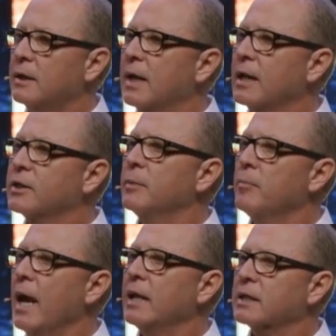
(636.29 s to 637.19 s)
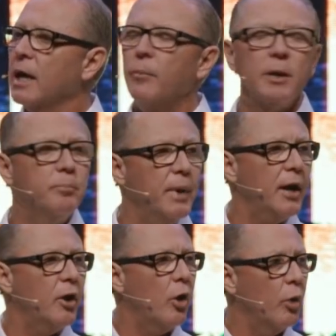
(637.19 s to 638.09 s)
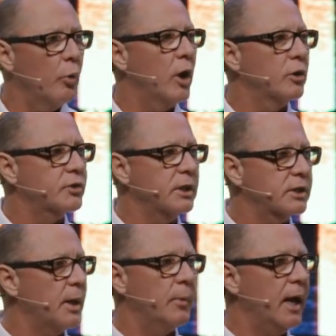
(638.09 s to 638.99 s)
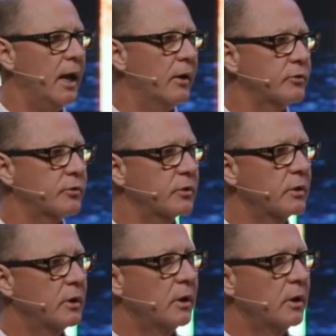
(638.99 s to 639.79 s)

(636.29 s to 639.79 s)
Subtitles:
doesn't make someone better or worse than someone else.